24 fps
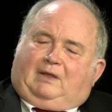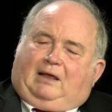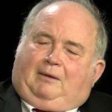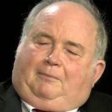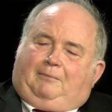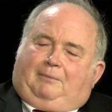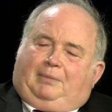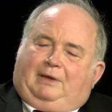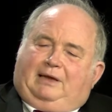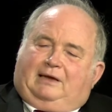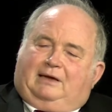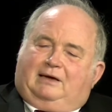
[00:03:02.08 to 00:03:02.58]

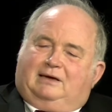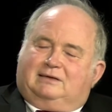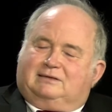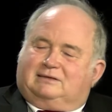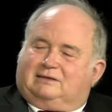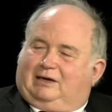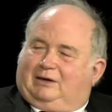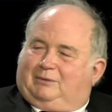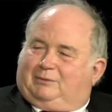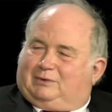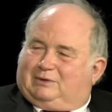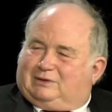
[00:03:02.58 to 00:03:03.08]
because
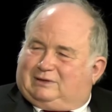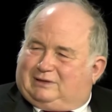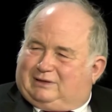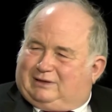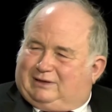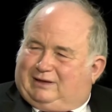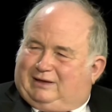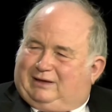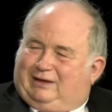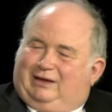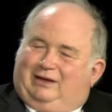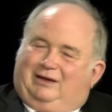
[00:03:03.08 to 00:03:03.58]
I was
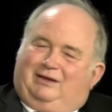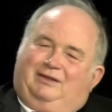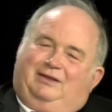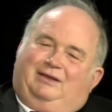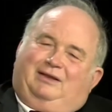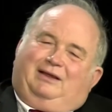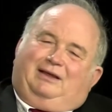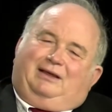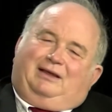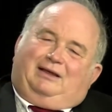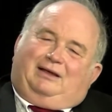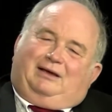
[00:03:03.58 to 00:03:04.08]
in
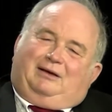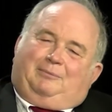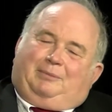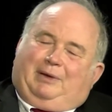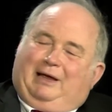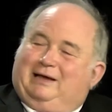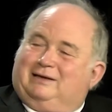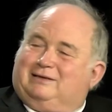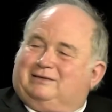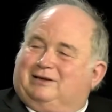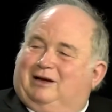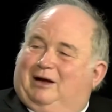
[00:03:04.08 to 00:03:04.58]
the
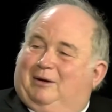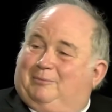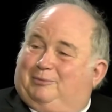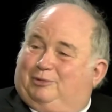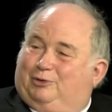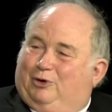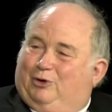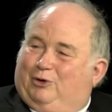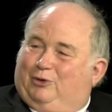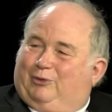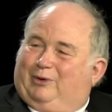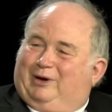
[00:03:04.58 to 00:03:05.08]
PASOP
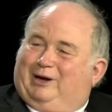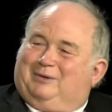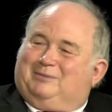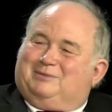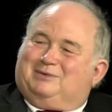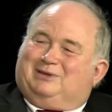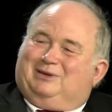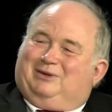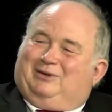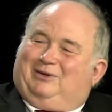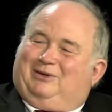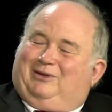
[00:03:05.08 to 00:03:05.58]
programs
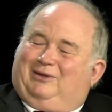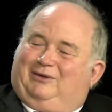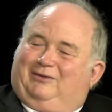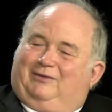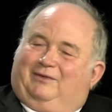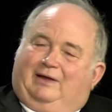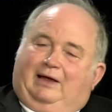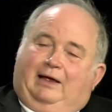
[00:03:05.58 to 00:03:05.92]
and all of that.